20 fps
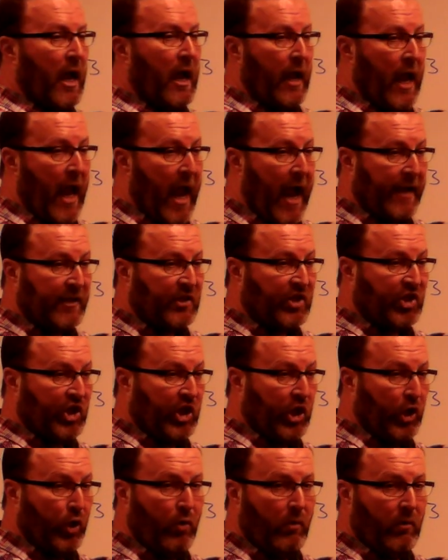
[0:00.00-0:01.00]

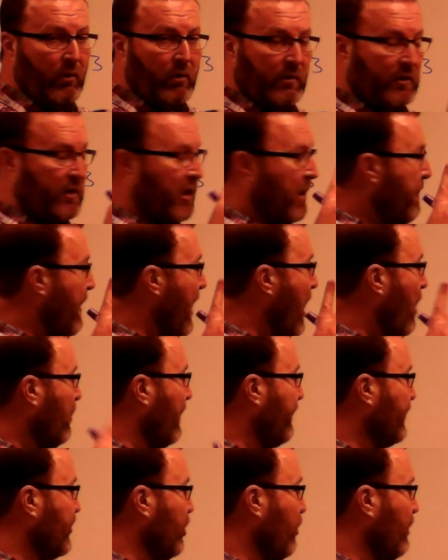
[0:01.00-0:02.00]
x2 to the
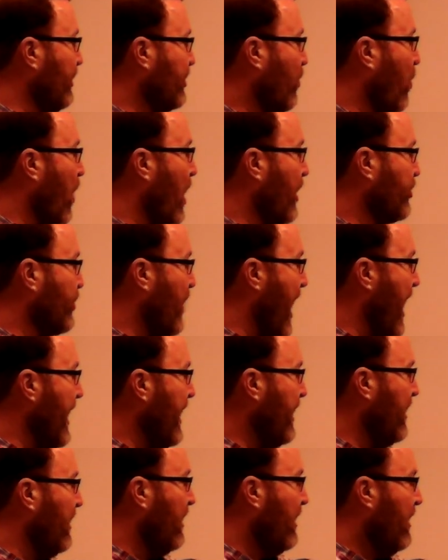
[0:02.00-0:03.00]
power of 2 is
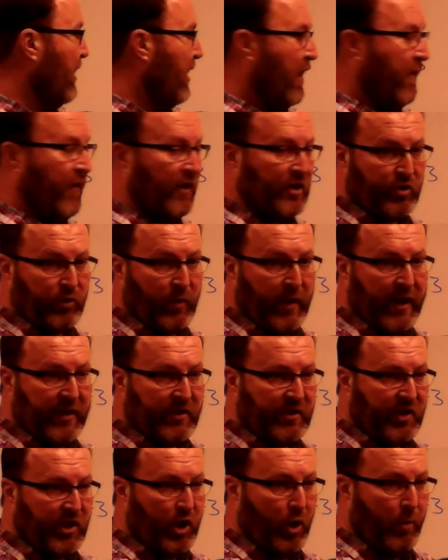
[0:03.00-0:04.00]
quadratic. If it's 3,
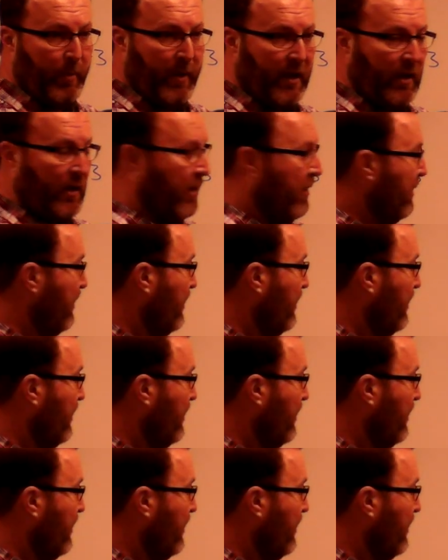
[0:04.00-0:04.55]
it's cubic.